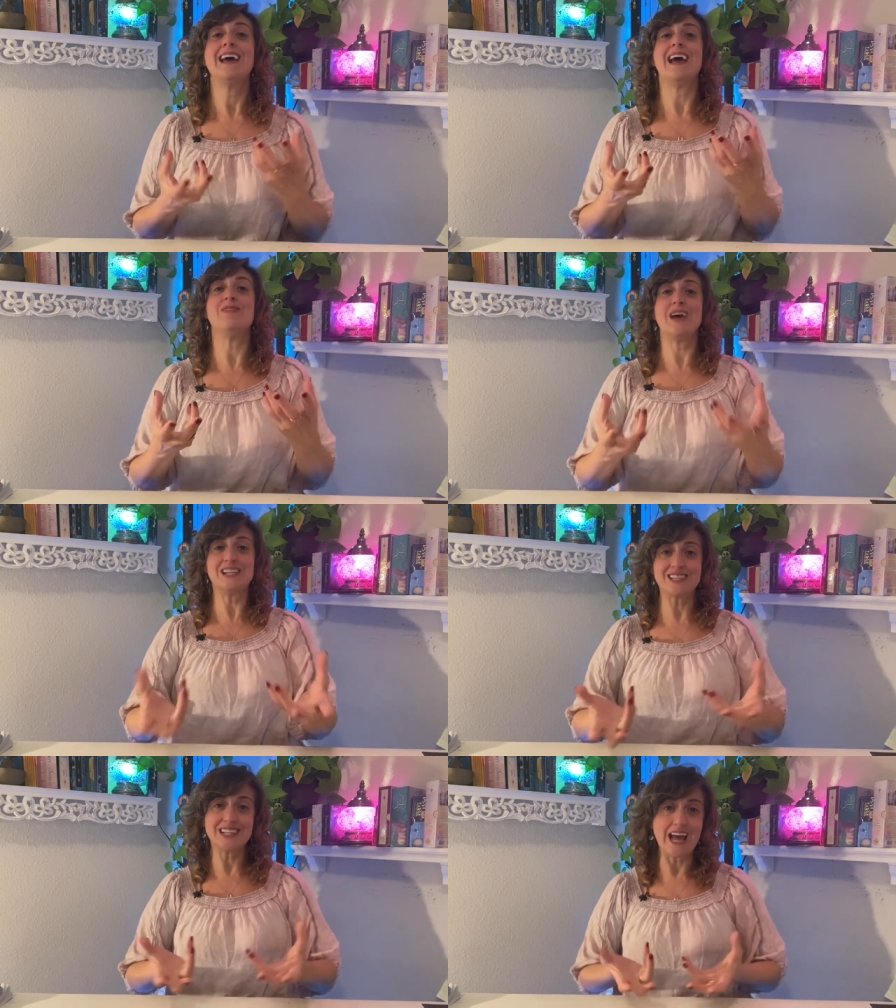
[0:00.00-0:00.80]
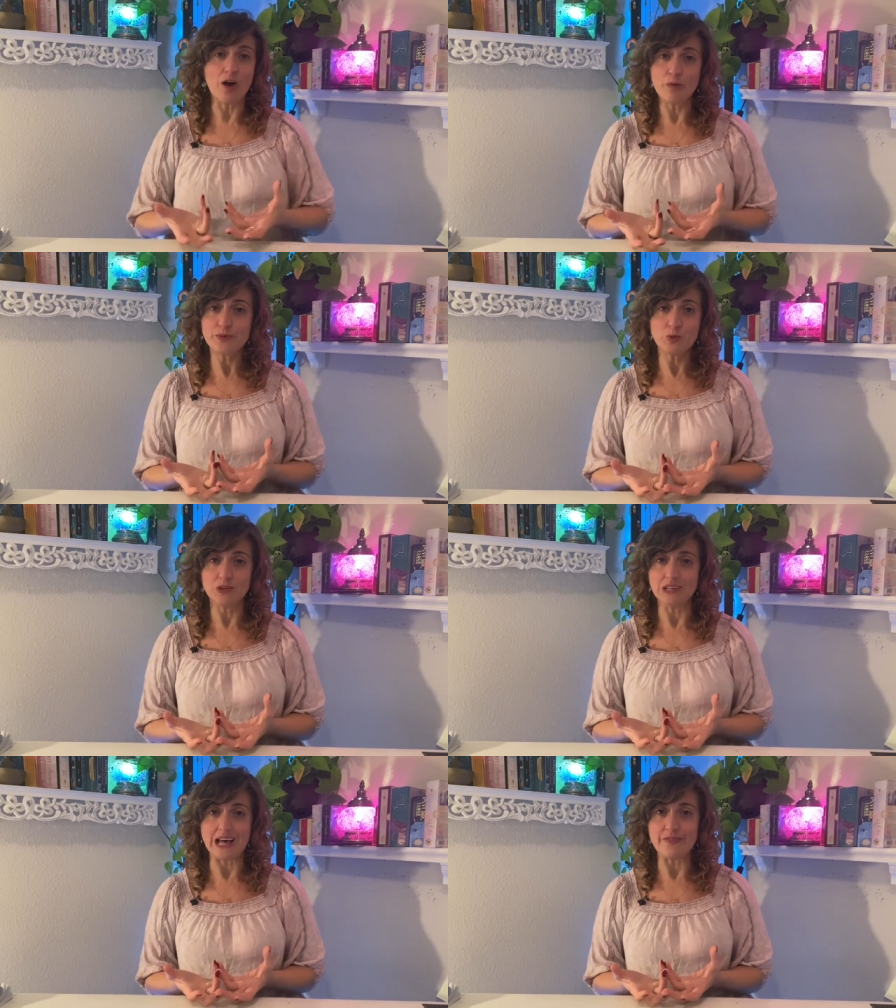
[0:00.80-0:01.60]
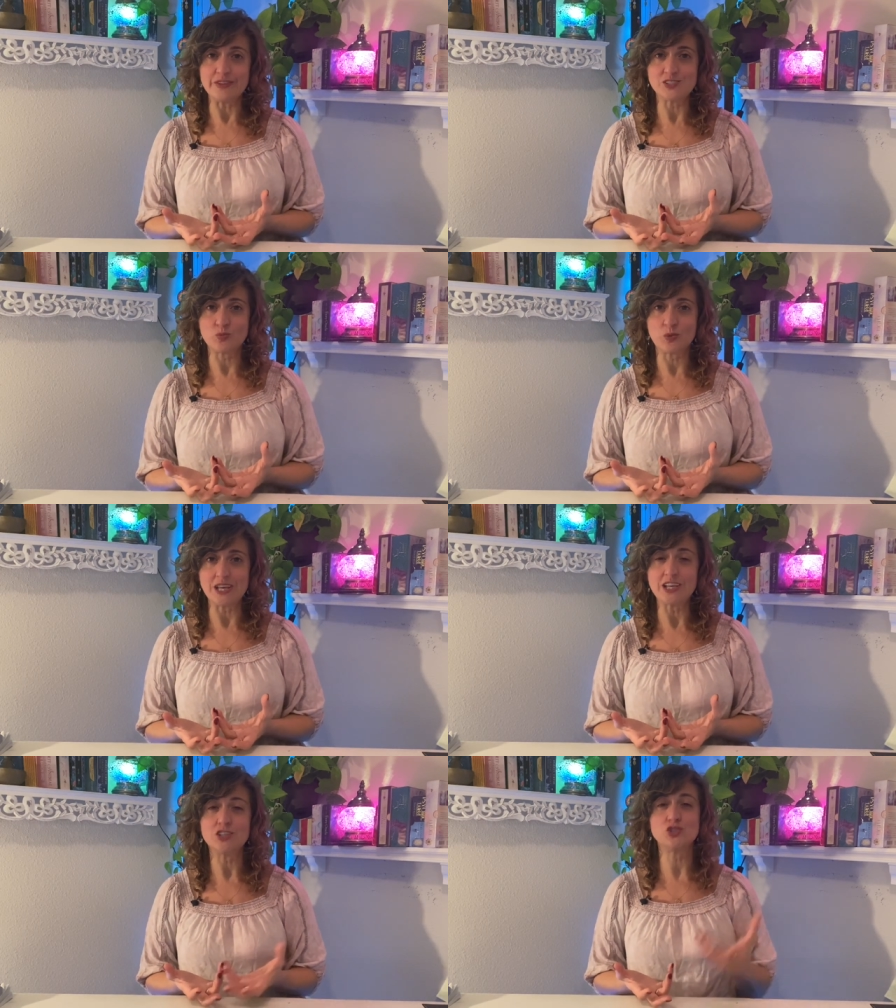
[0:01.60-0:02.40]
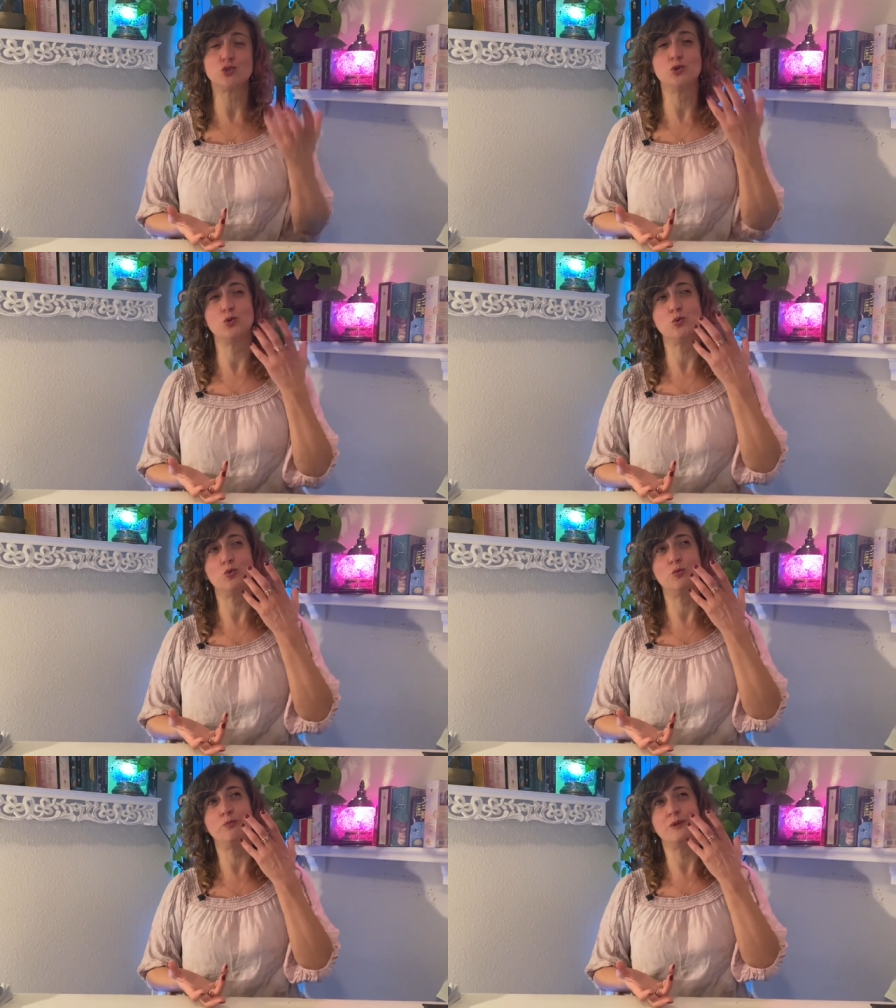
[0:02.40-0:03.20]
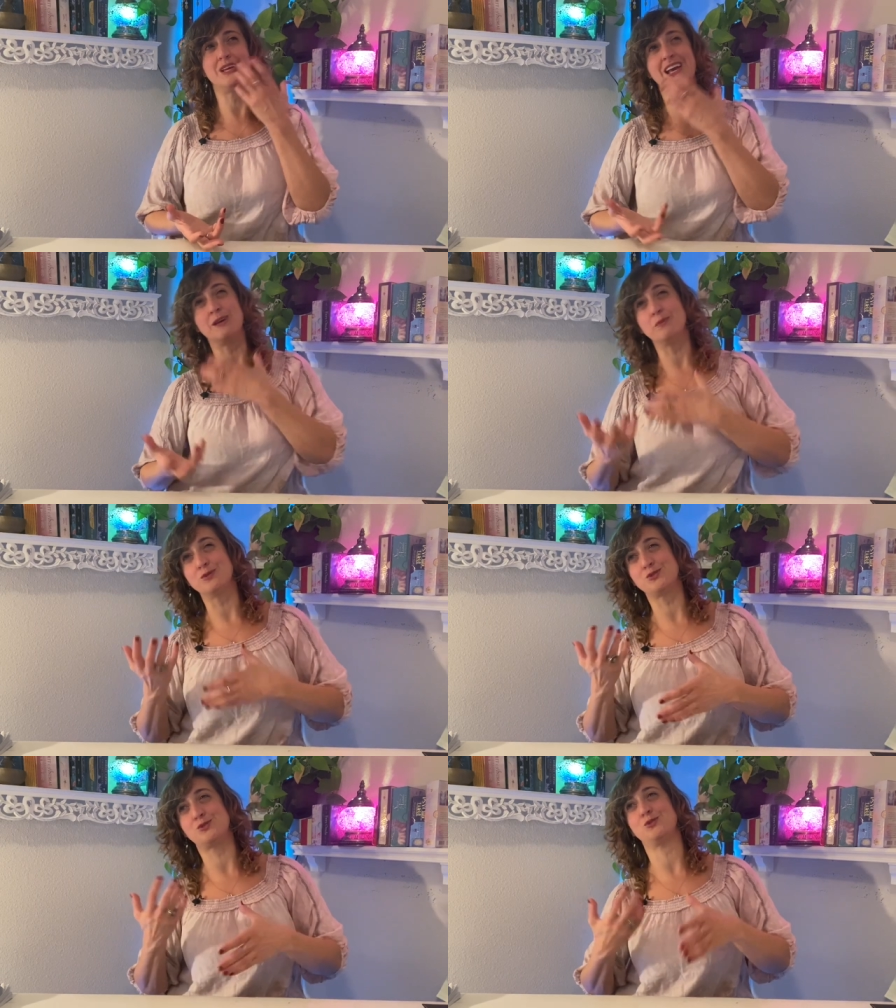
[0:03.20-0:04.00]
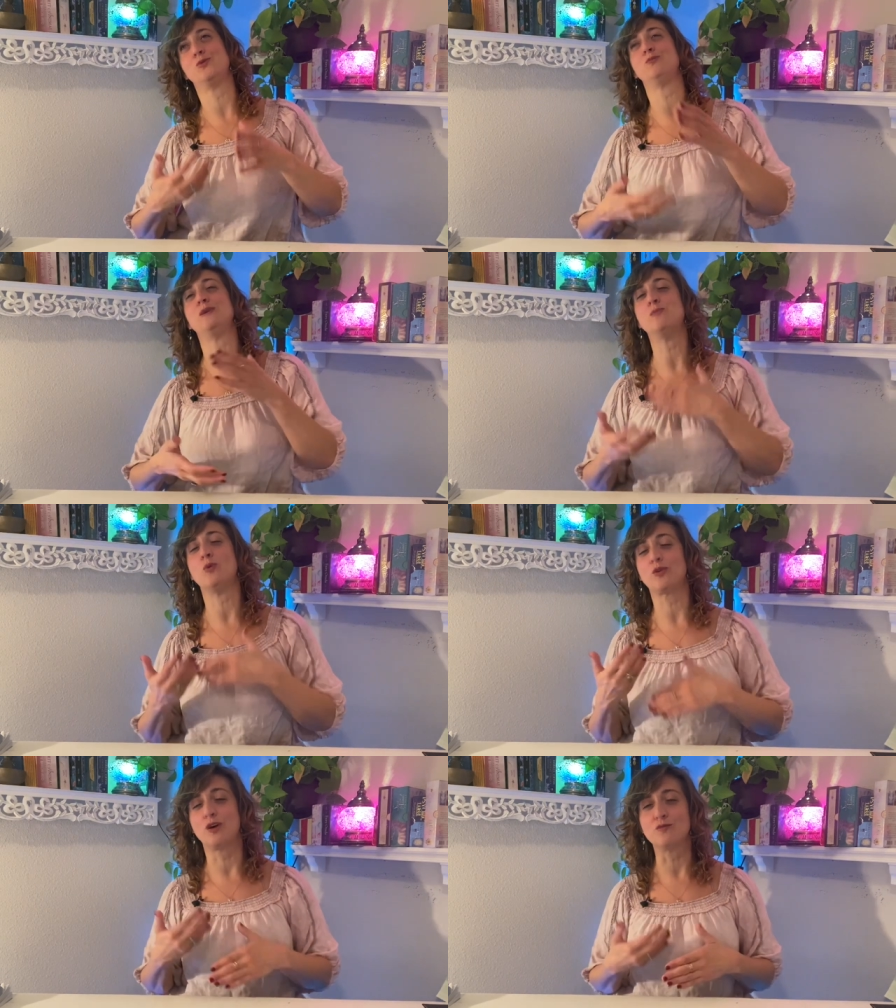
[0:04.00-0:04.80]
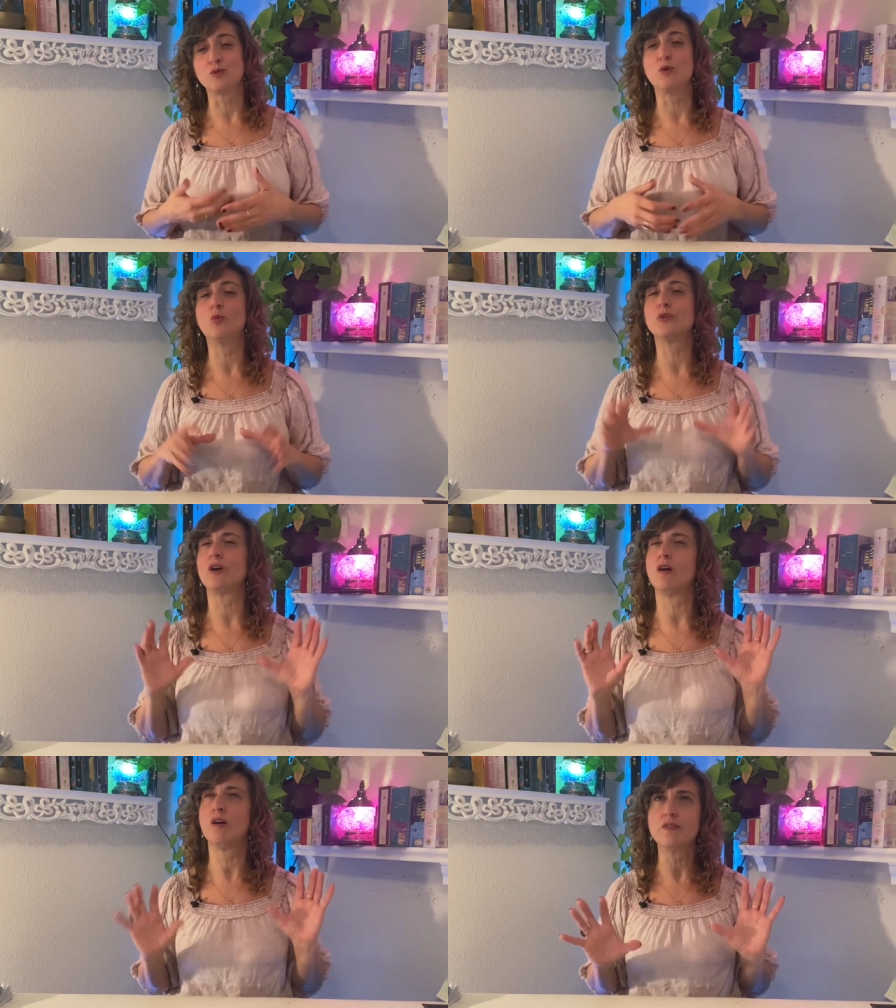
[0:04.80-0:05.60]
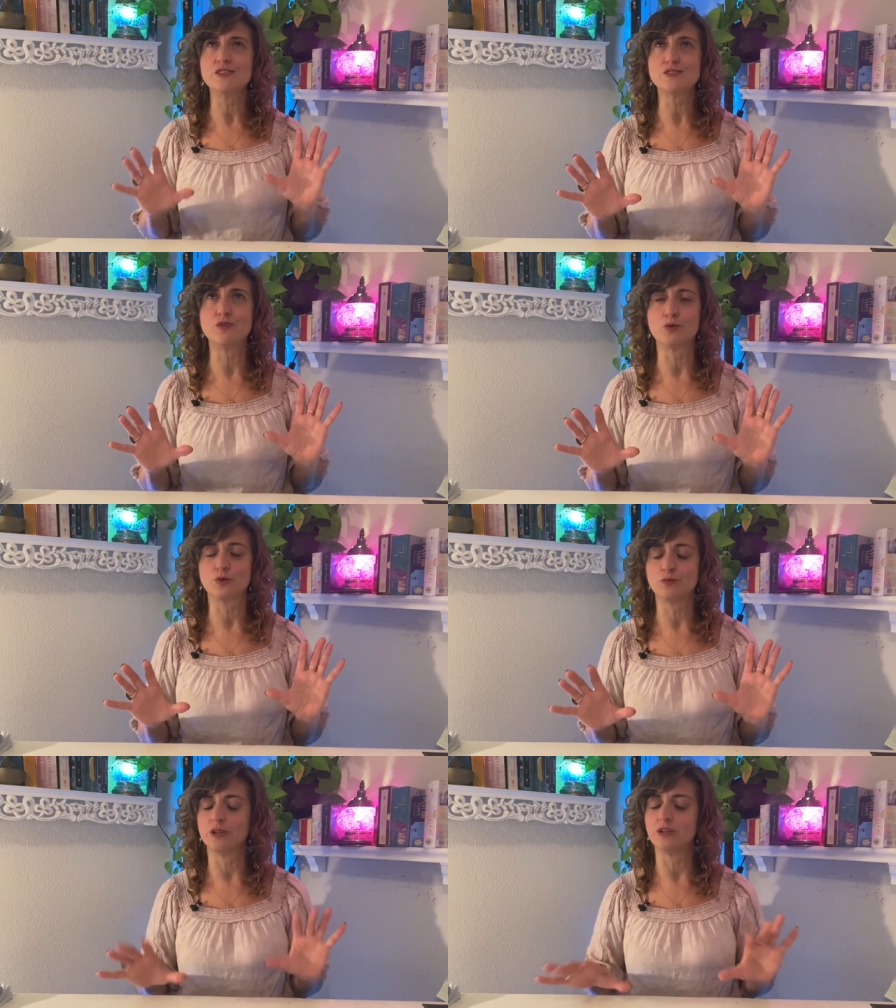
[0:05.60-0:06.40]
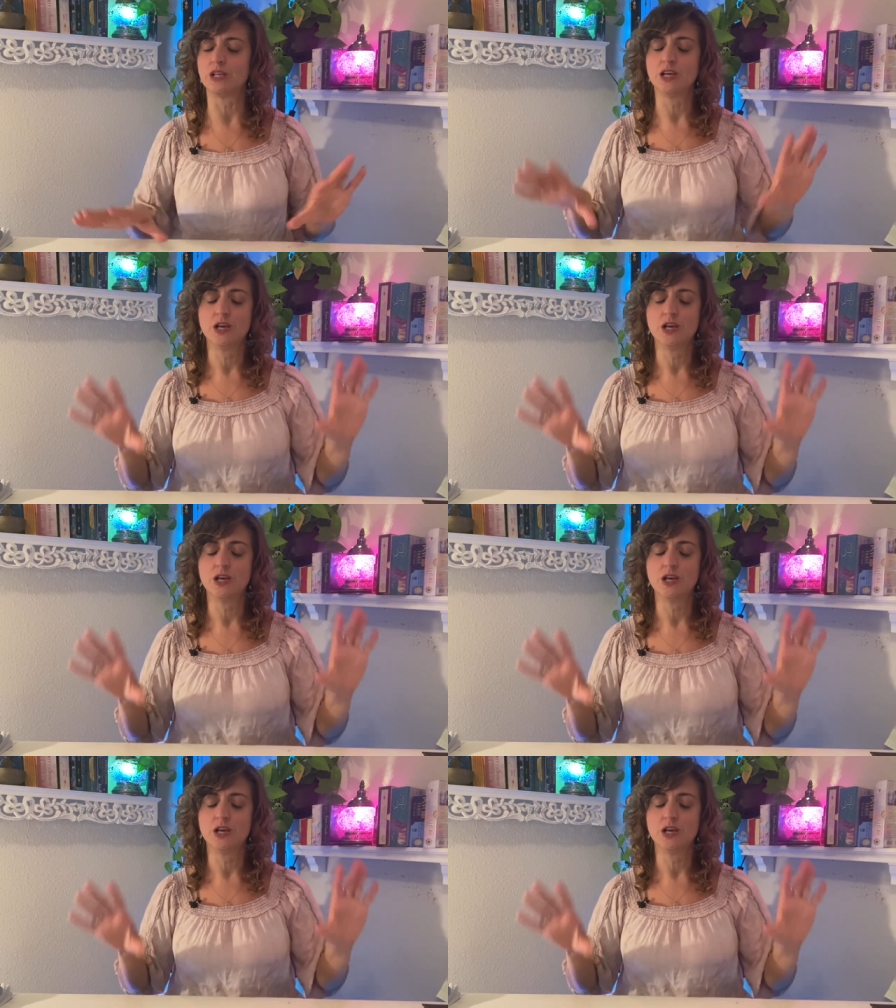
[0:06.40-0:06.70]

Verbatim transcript: And that's gonna help you a lot this week to be able to be more comfortable with all this vulnerability